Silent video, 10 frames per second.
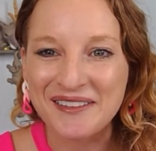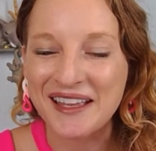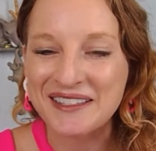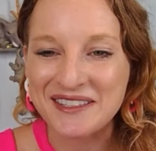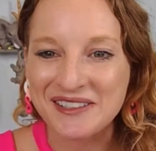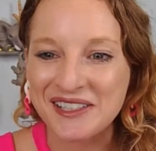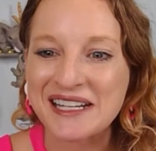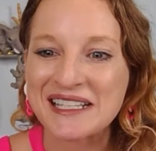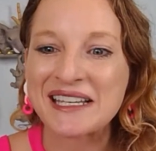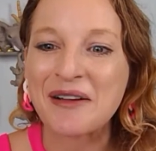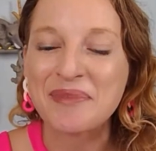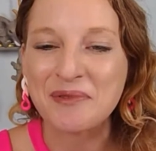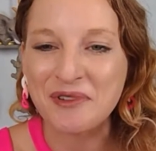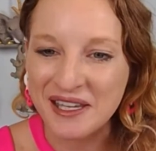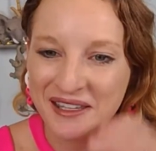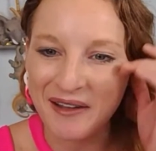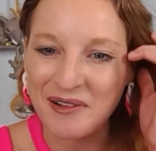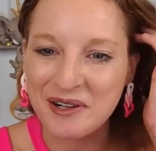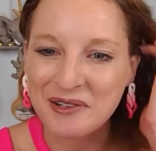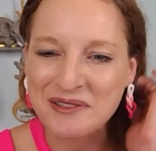that's so crazy how people think they
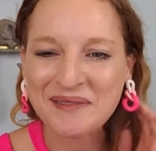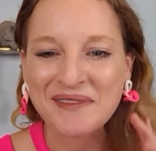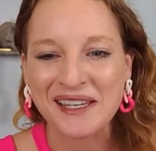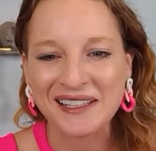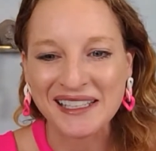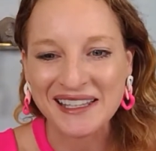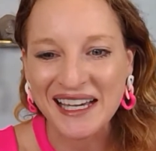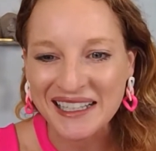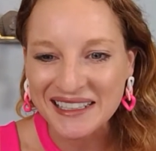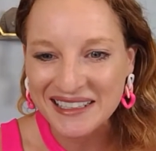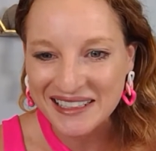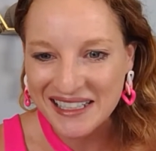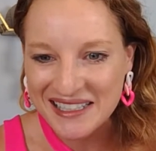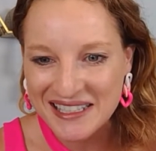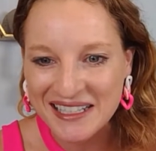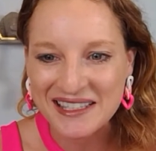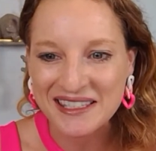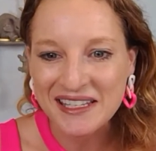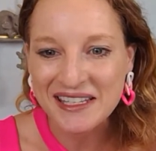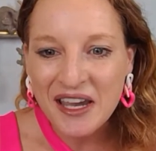would own something like that. That's
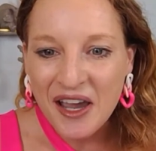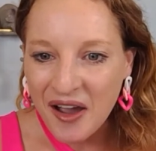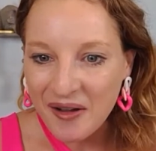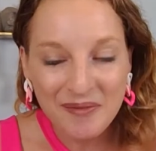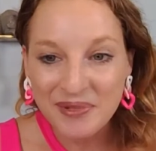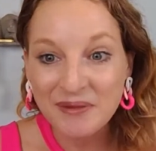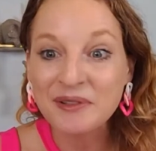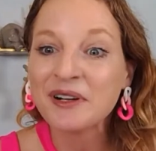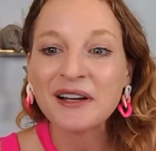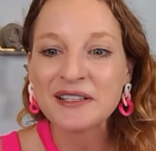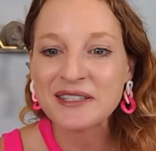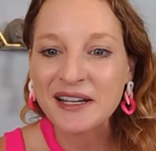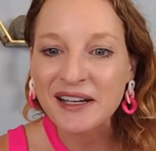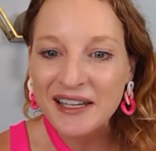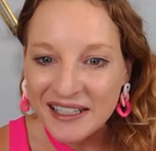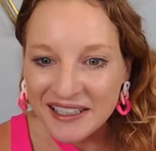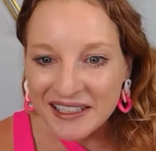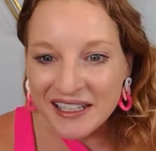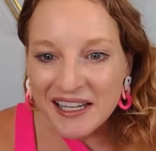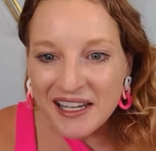nuts. People are psychotic.
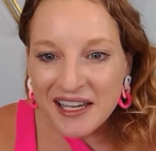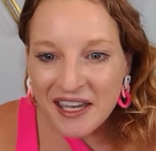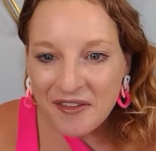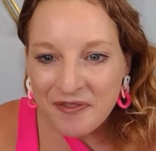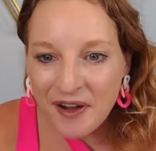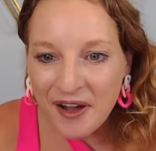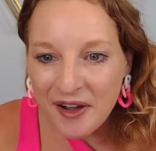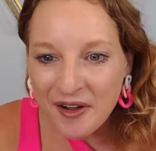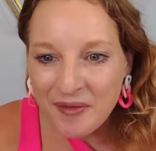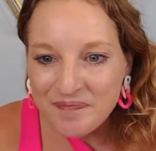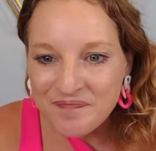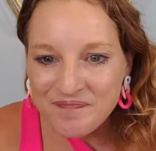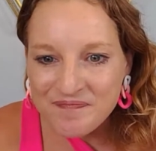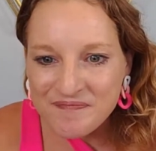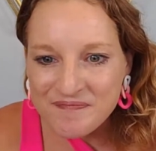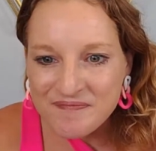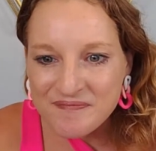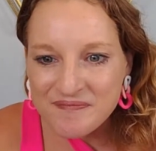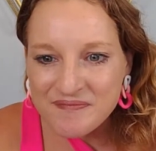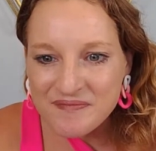If, all
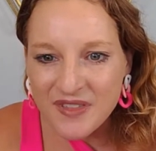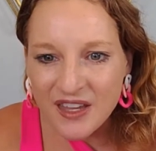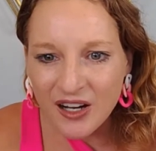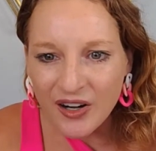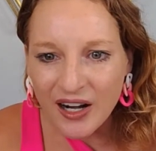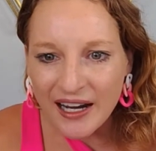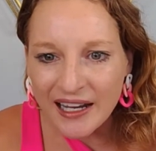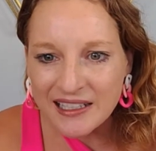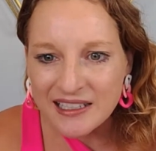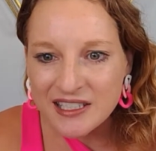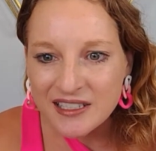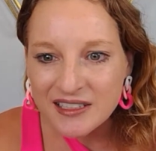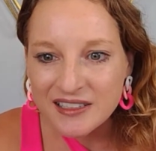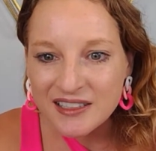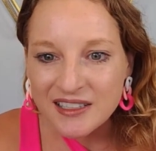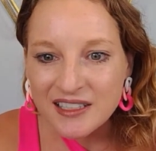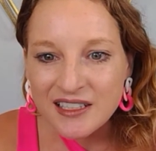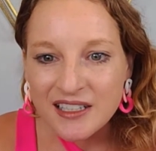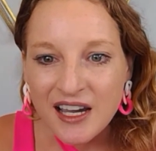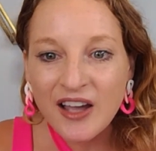right.
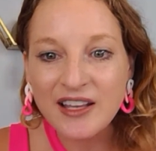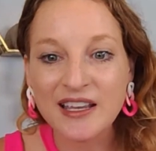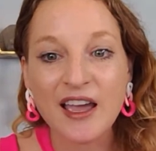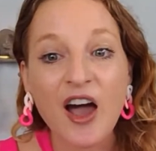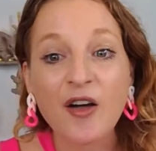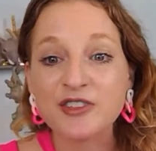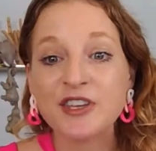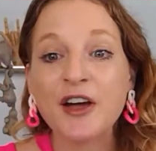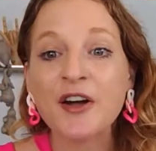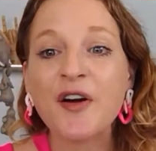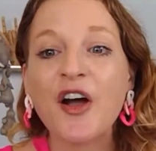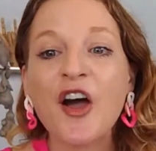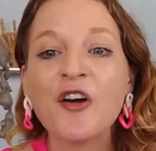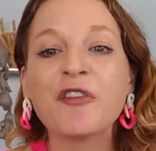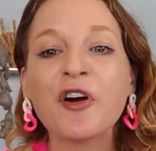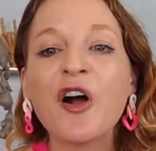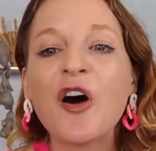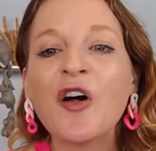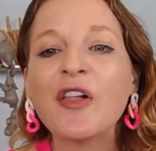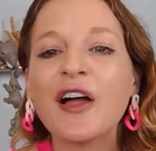So
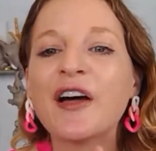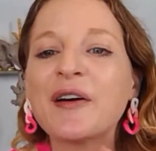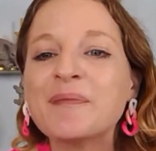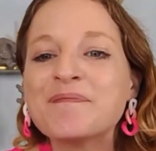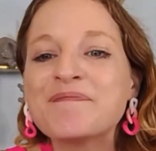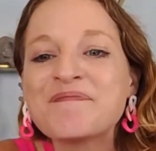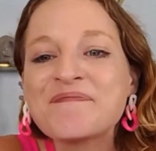overall,